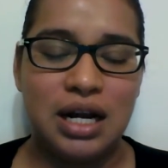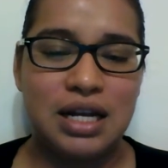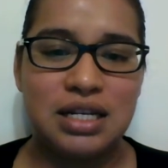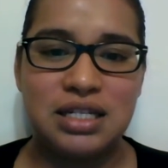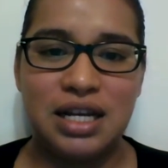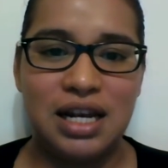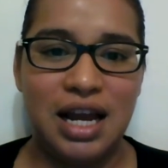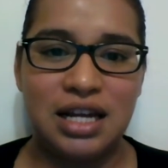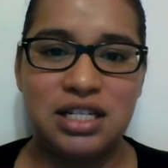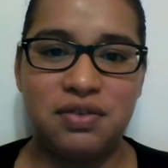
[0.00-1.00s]
his daily
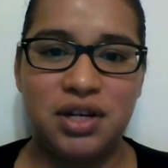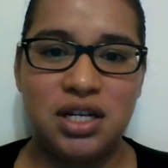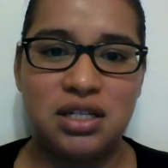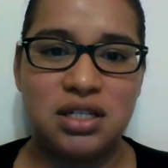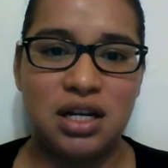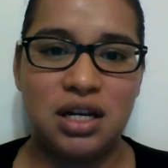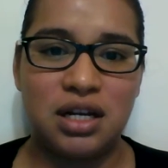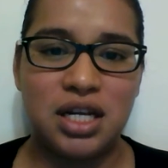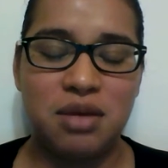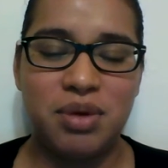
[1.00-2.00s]
activities.
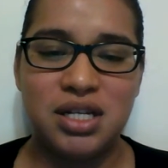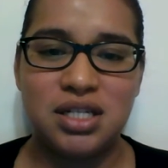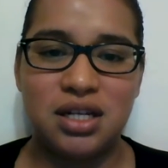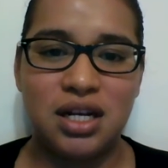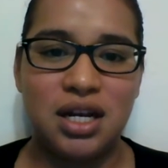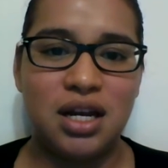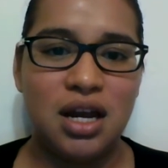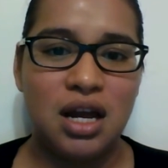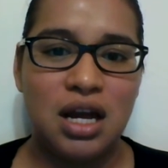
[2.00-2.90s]
He basically